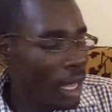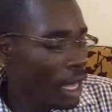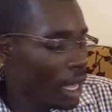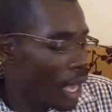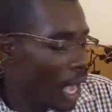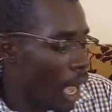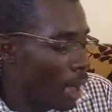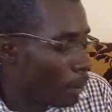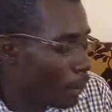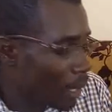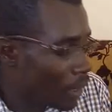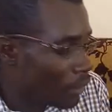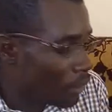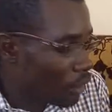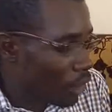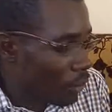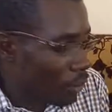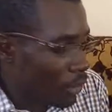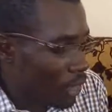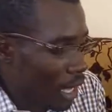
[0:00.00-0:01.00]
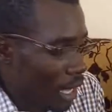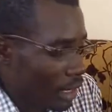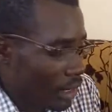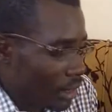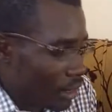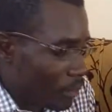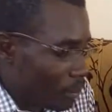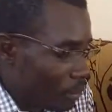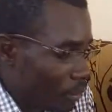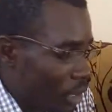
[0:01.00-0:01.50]
Apart from that,
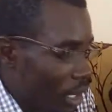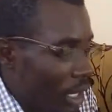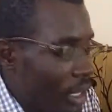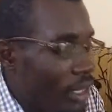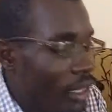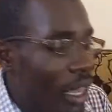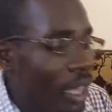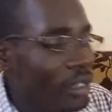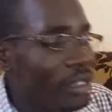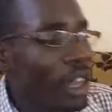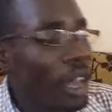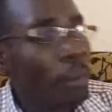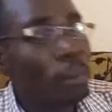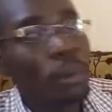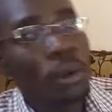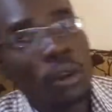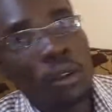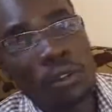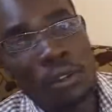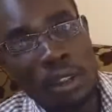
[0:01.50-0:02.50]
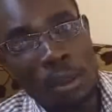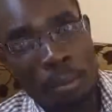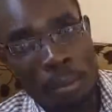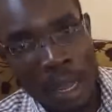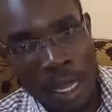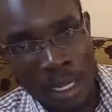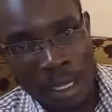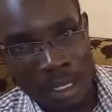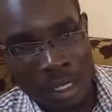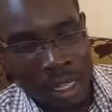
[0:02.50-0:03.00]
it has approved
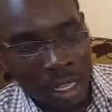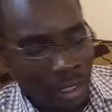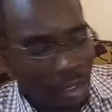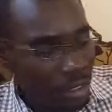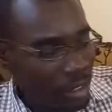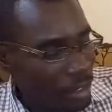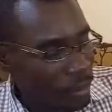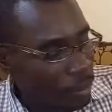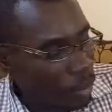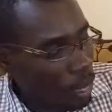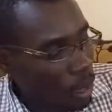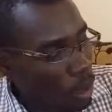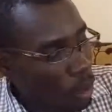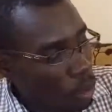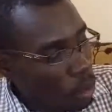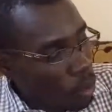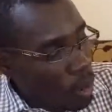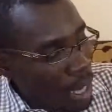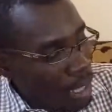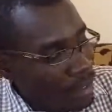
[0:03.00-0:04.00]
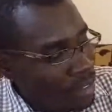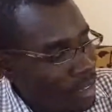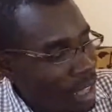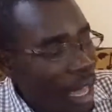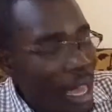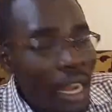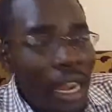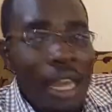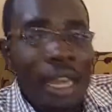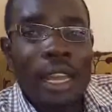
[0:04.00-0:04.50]
that once a
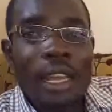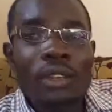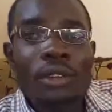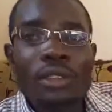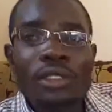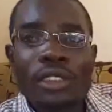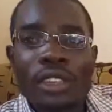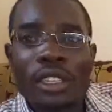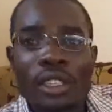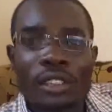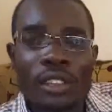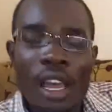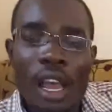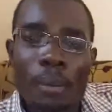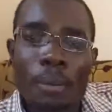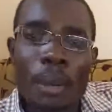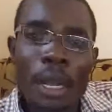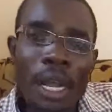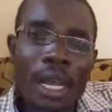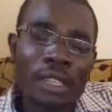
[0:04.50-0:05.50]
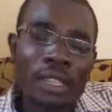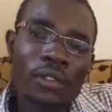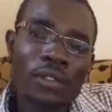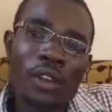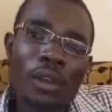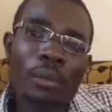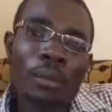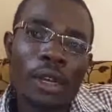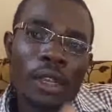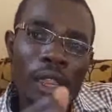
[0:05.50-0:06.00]
learner uses this abacus
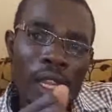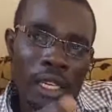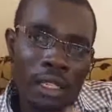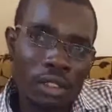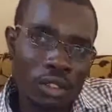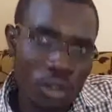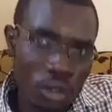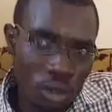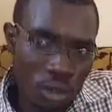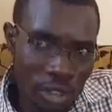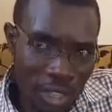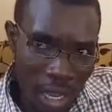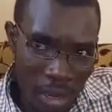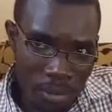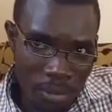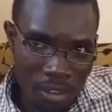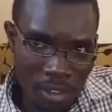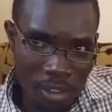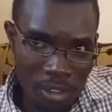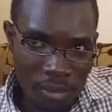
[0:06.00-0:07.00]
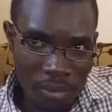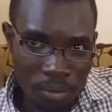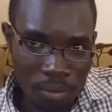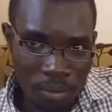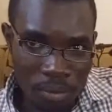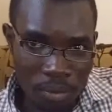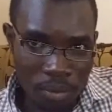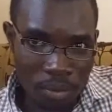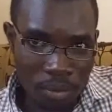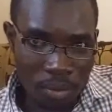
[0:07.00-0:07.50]
more than 2 terms,
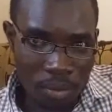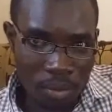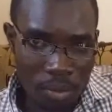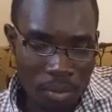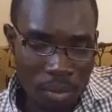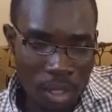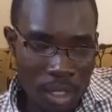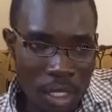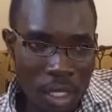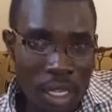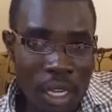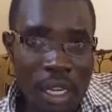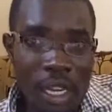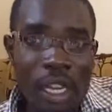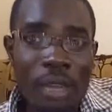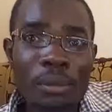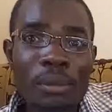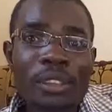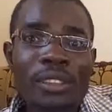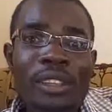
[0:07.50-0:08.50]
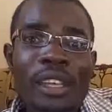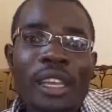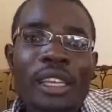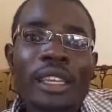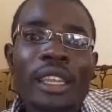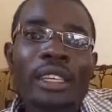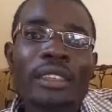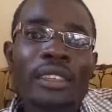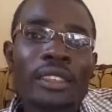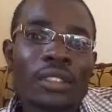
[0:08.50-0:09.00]
let me say
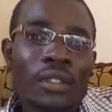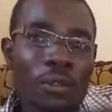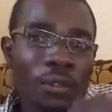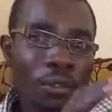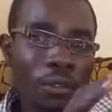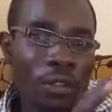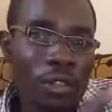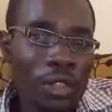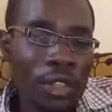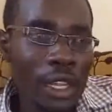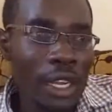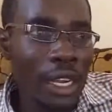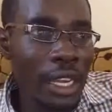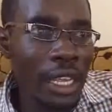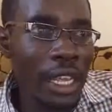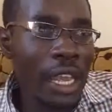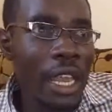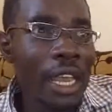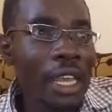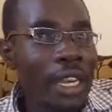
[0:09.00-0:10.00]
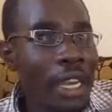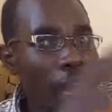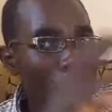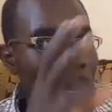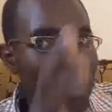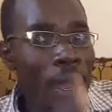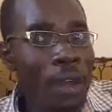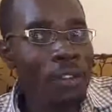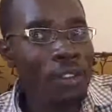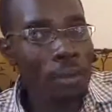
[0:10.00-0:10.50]
that is 3 and
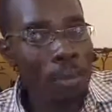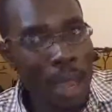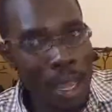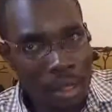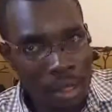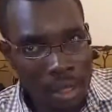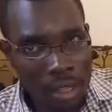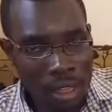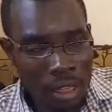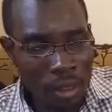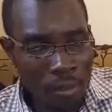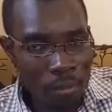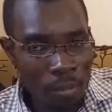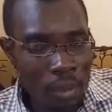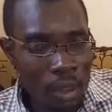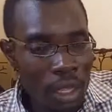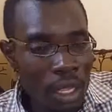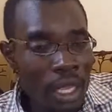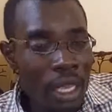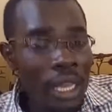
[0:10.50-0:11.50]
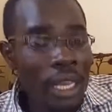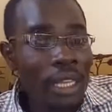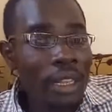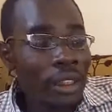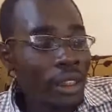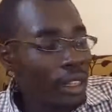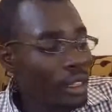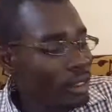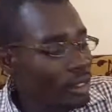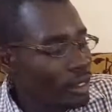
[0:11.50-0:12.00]
above months,
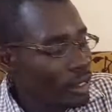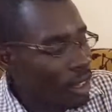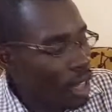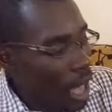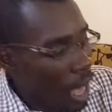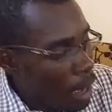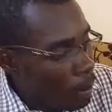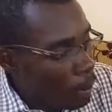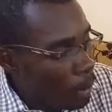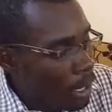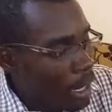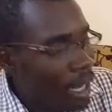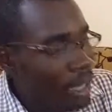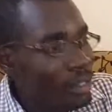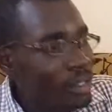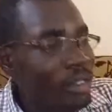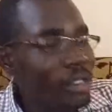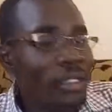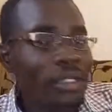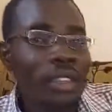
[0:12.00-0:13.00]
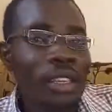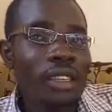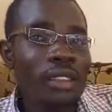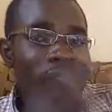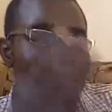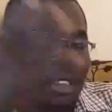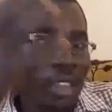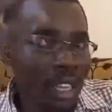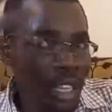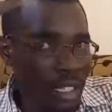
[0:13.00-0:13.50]
this abacus sticks
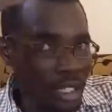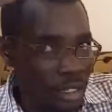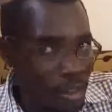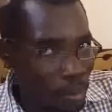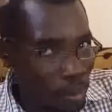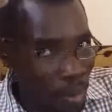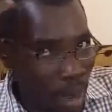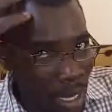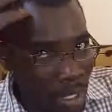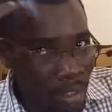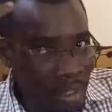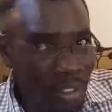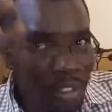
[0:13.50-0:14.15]
in mind,